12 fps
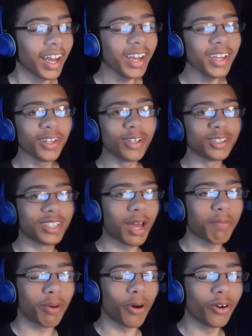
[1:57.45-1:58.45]
Hey, there's
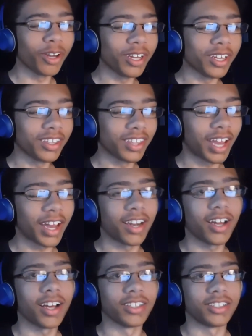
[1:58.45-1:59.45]
that pony
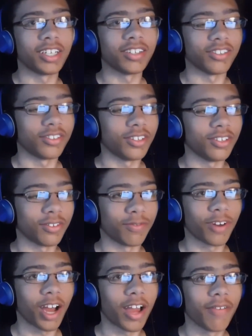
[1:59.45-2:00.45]
that uh, says in season
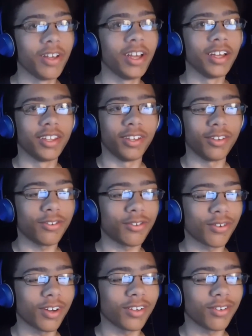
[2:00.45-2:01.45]
five, "This
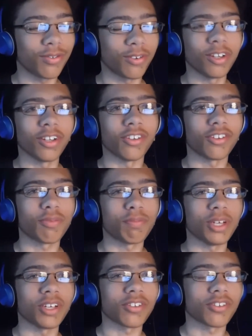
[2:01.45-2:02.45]
dress really
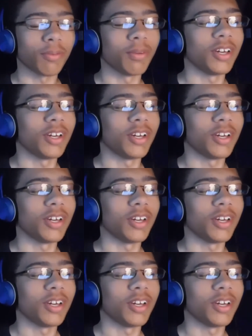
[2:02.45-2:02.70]
speaks to